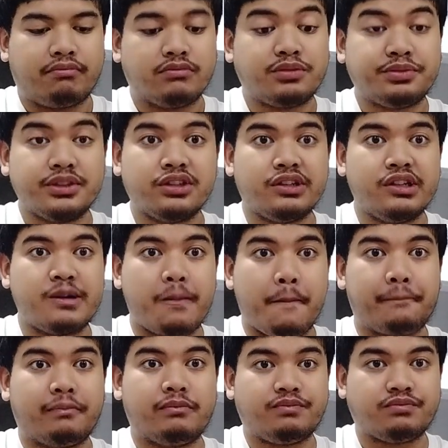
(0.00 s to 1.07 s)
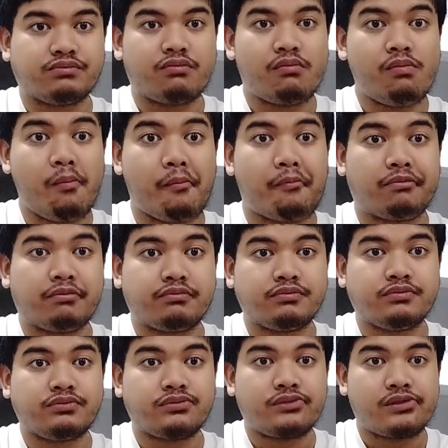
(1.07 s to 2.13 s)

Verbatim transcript: It's pretty good. Hmm.